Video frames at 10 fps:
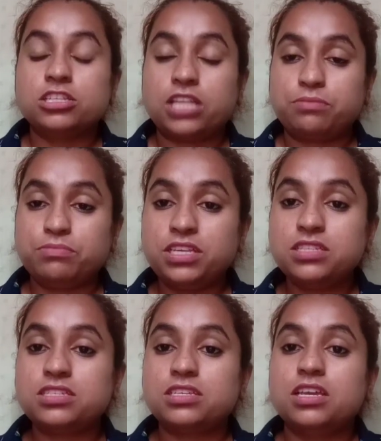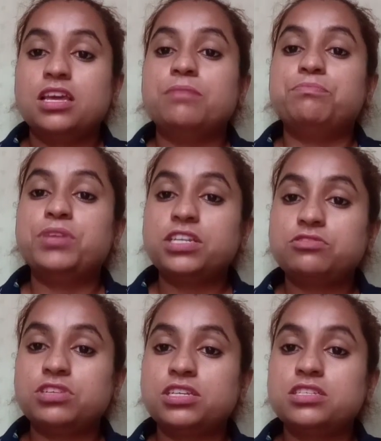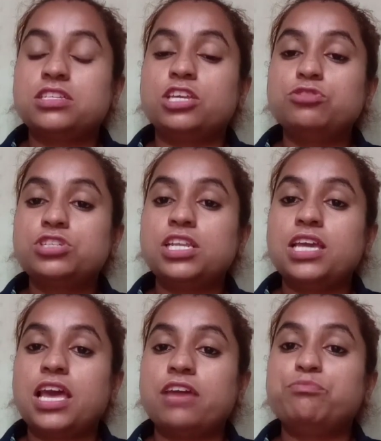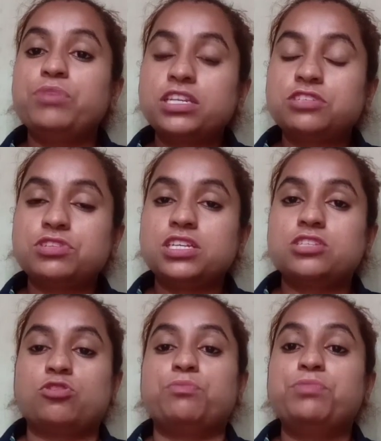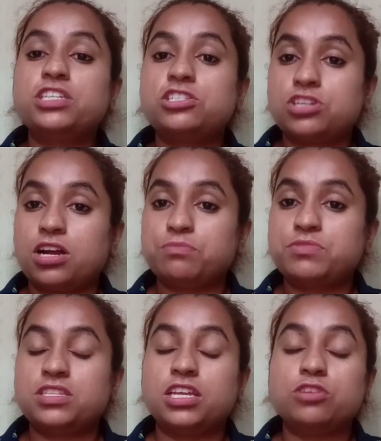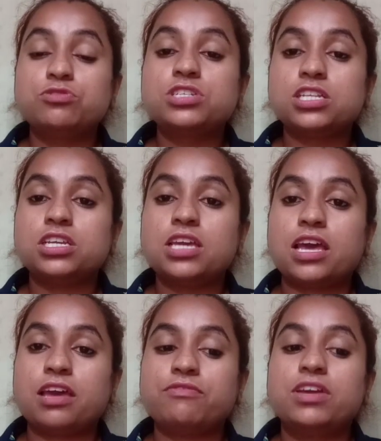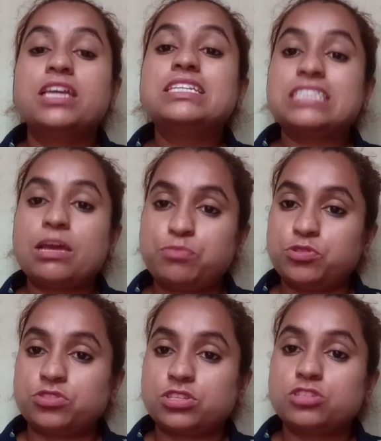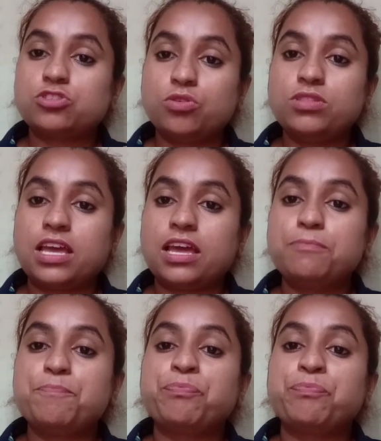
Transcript: That means big trees, they usually have big trees or big shrubs, they usually have taproots, so that